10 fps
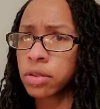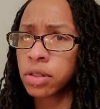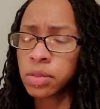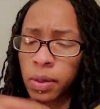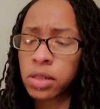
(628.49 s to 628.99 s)

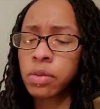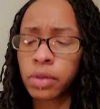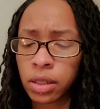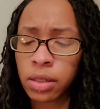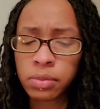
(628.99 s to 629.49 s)
especially when
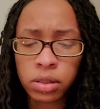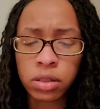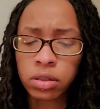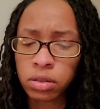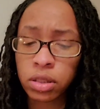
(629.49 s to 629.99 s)
it comes
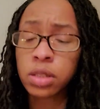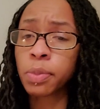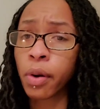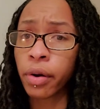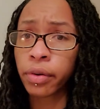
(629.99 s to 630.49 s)
to this
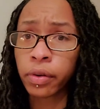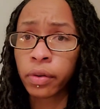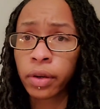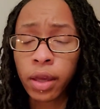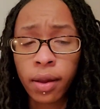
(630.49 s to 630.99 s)
partner,
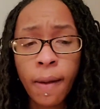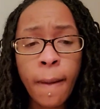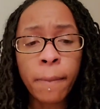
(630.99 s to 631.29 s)
okay?